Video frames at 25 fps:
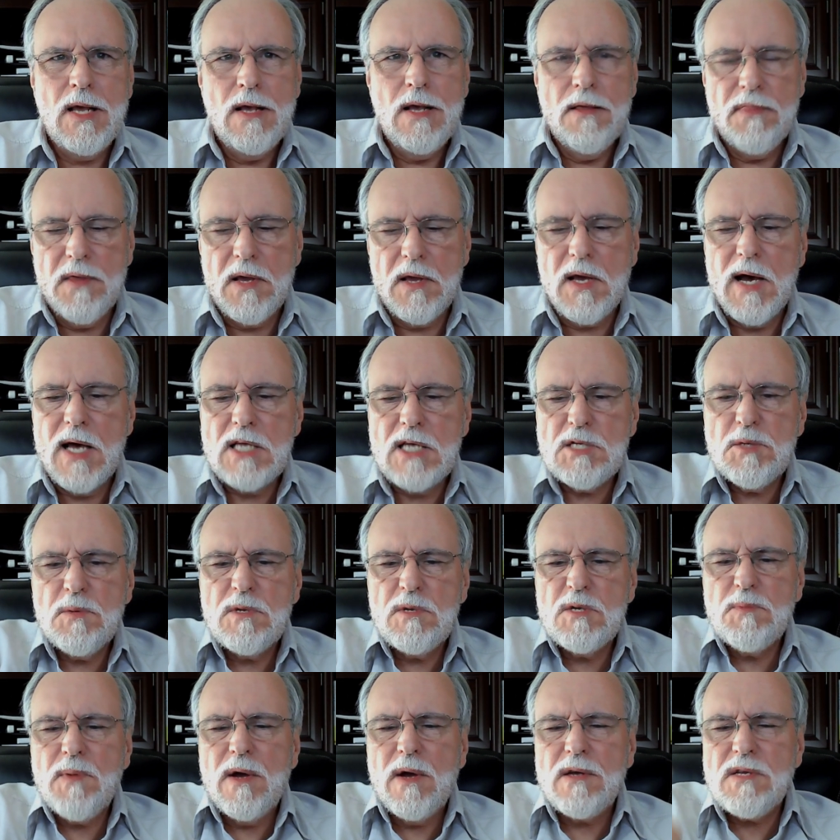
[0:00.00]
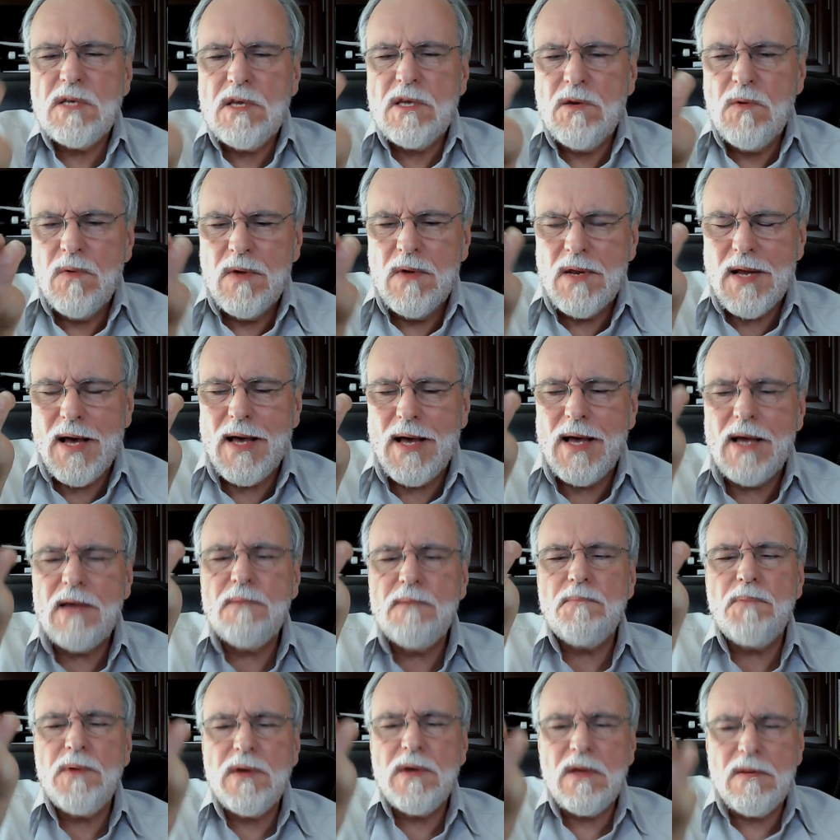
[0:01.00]
The gospel is about you and I
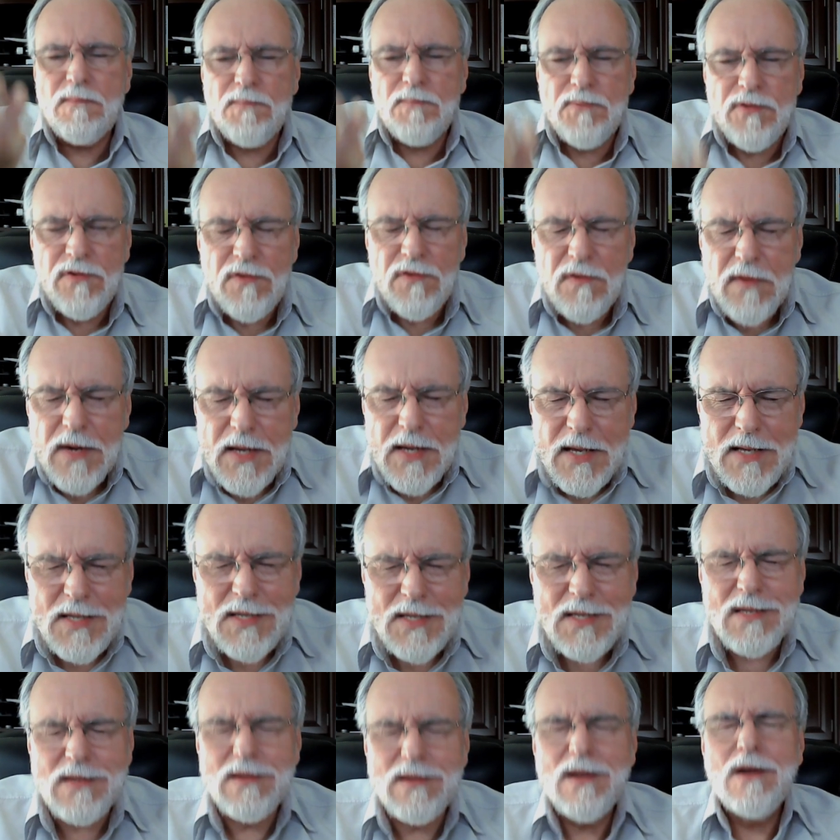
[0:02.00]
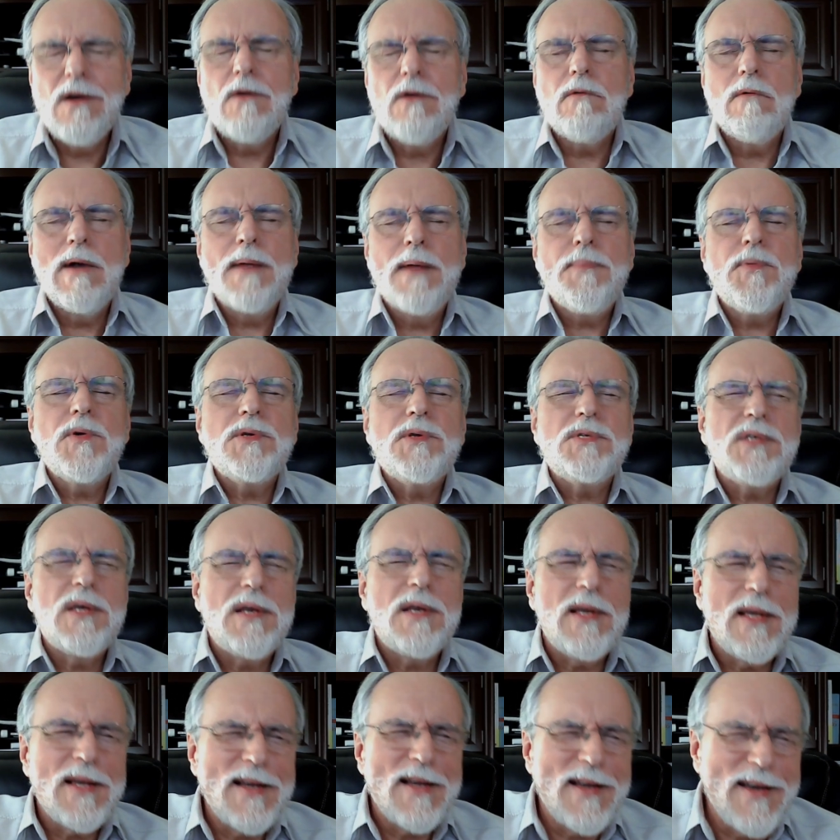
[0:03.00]
being priests,
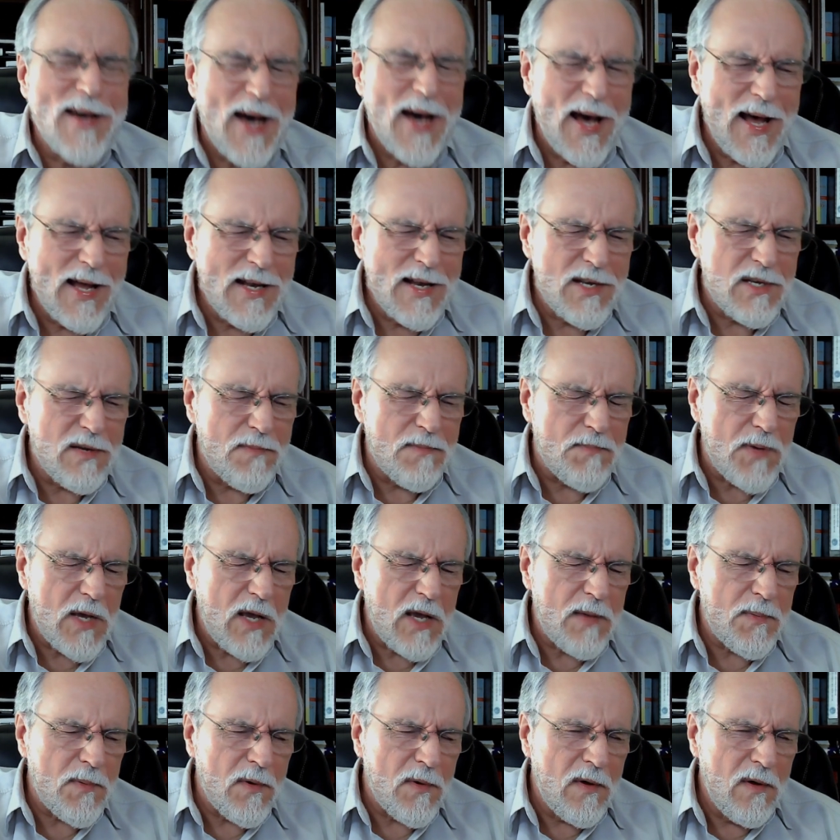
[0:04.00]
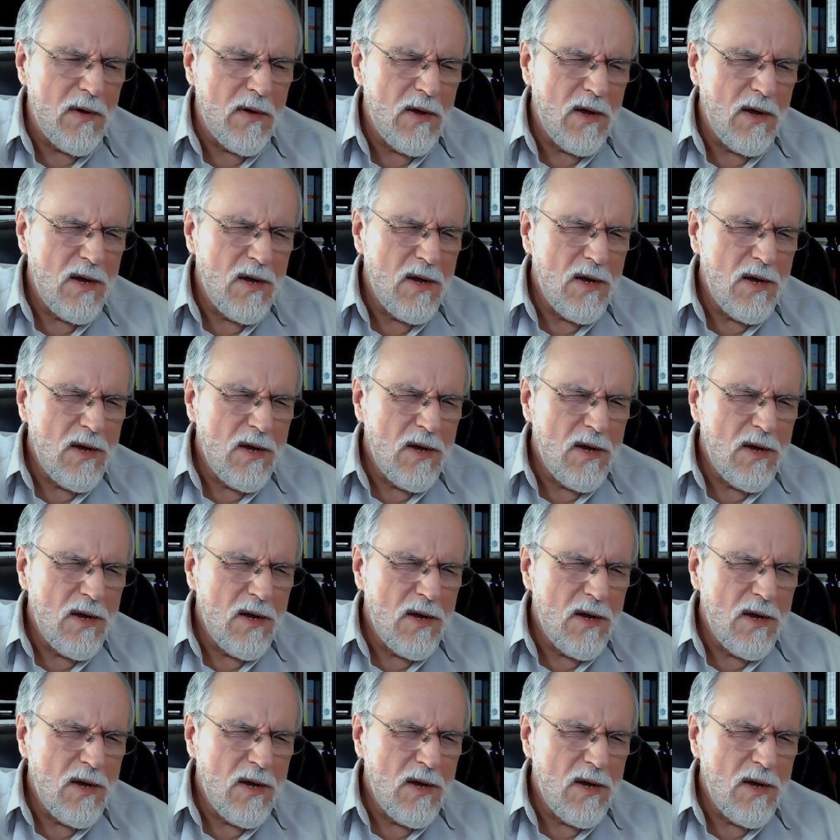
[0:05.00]
representing God to people